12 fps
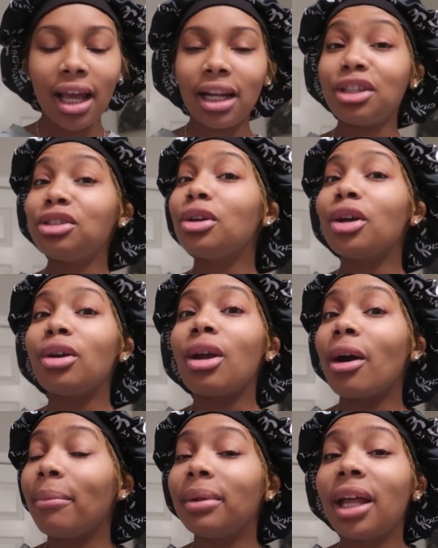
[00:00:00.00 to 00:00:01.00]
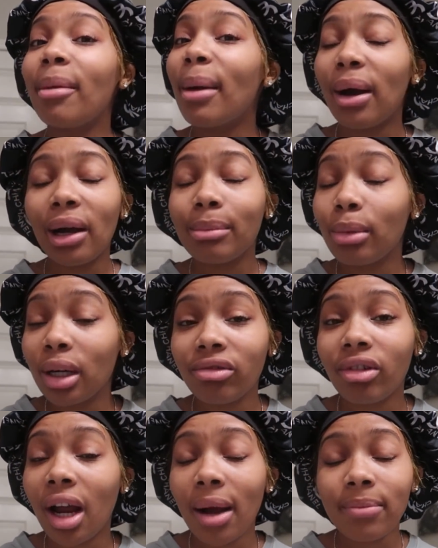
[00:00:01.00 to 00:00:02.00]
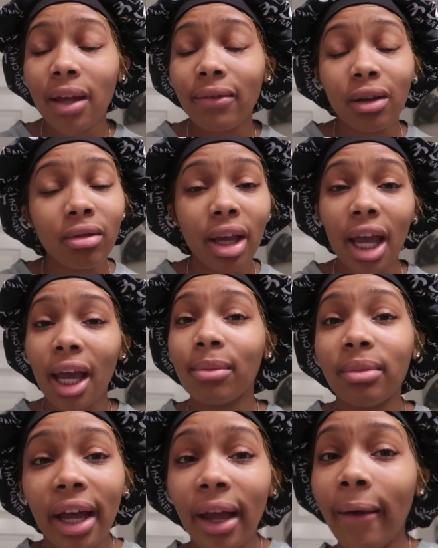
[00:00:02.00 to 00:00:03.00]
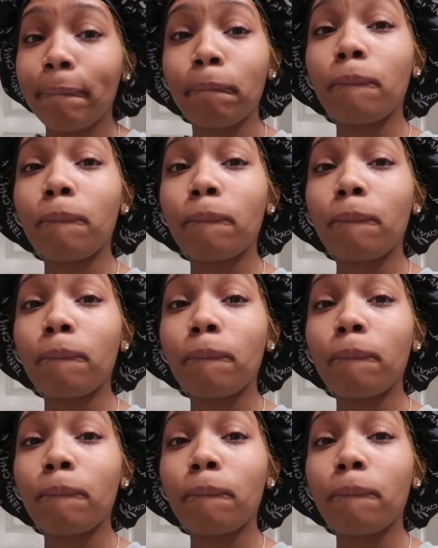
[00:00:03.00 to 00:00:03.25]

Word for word: this girl don't play about her boyfriend. I'm not even gonna cap, like,